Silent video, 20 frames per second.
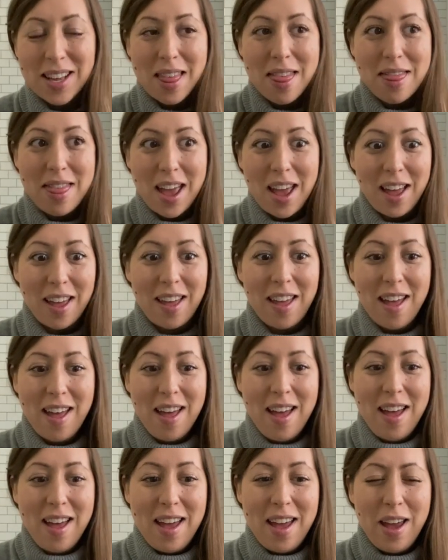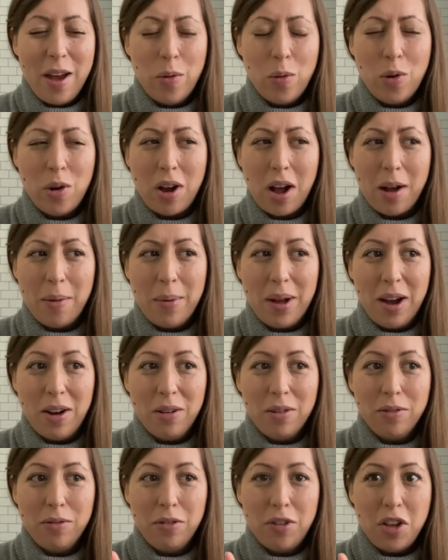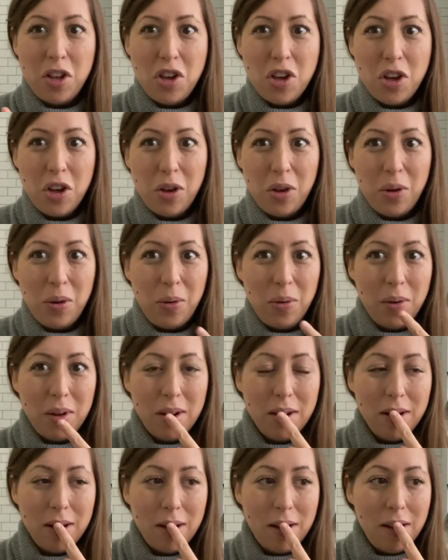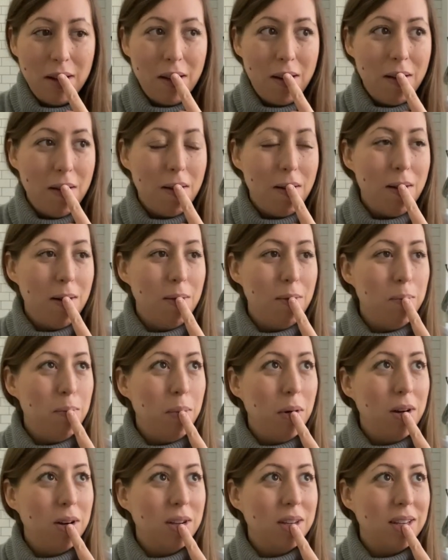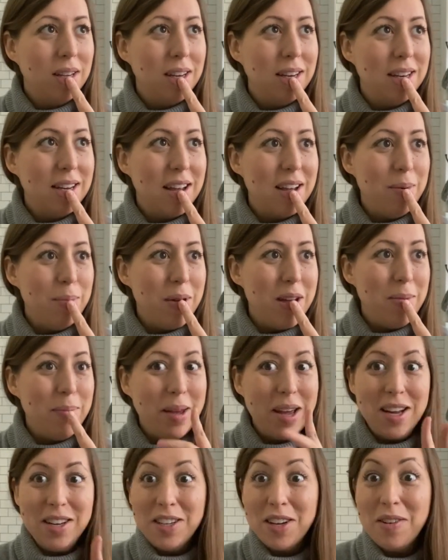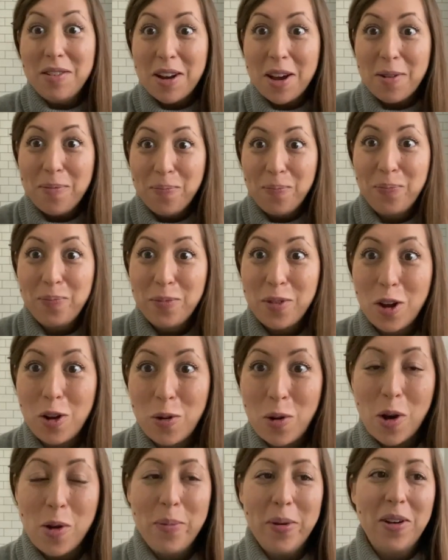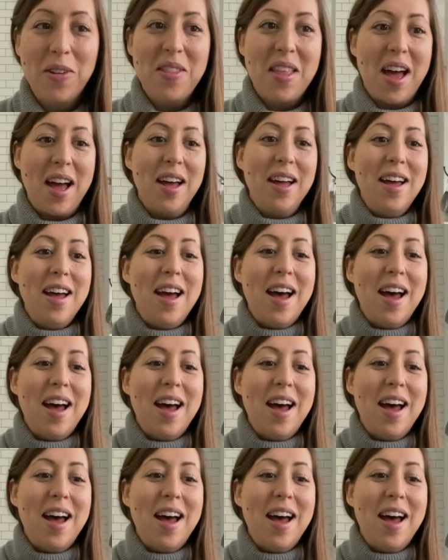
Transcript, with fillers: I think it will come out for you on Boxing Day, maybe. I don't know. Don't quote me on that.